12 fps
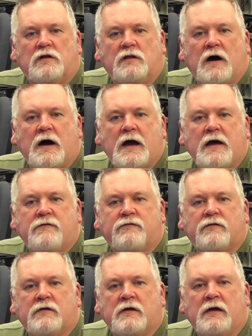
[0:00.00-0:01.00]

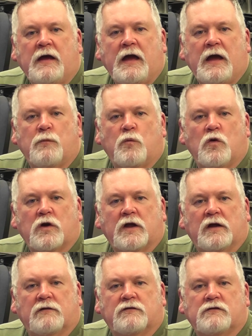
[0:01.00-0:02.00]
alive and
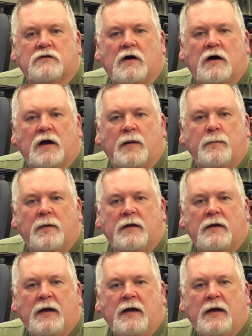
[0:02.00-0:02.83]
working at the time,